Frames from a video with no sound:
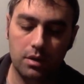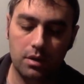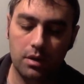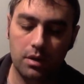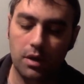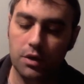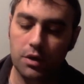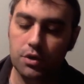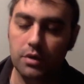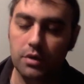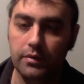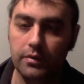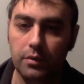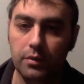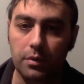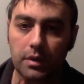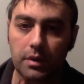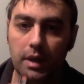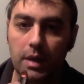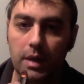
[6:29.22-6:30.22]
I should have
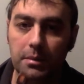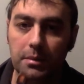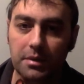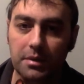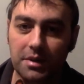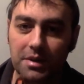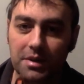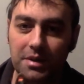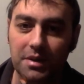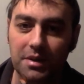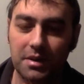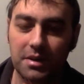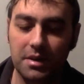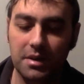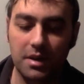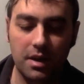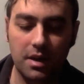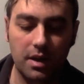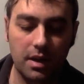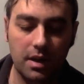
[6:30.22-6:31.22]
known that, but
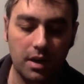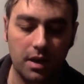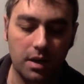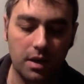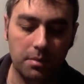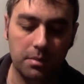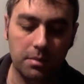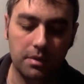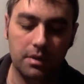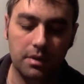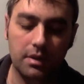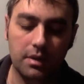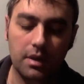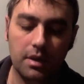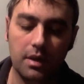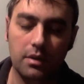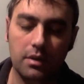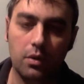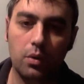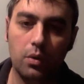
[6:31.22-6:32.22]
but the
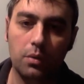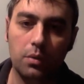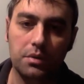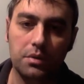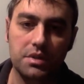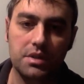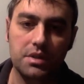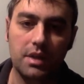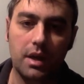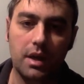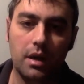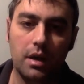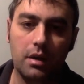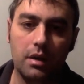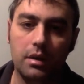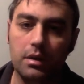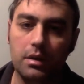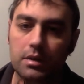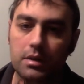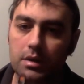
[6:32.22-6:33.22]
hole is there, and
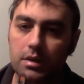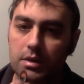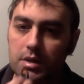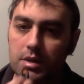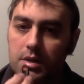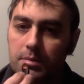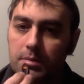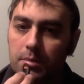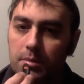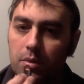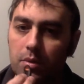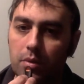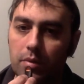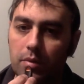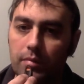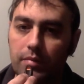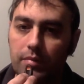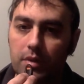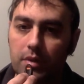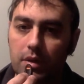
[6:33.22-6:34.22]
then you can just blow it
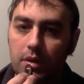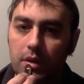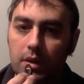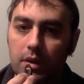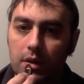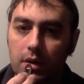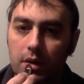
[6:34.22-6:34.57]
here,